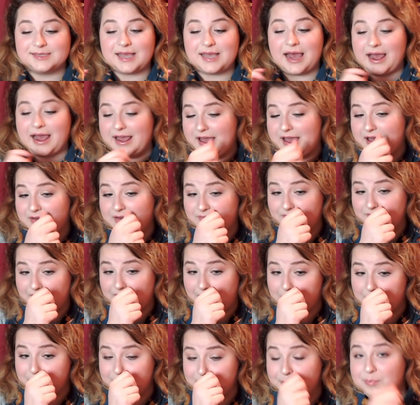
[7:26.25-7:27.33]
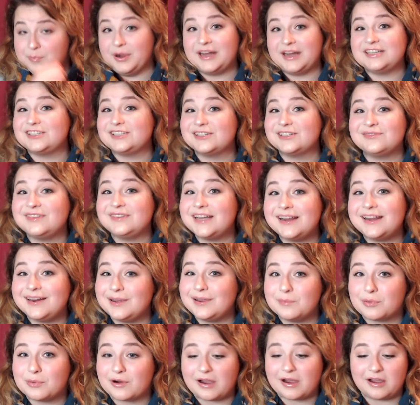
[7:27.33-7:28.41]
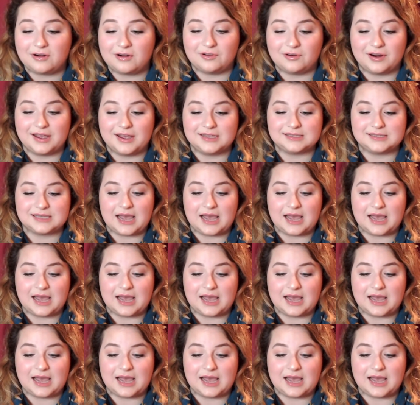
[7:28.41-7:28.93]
I have a bunch of knitting progress.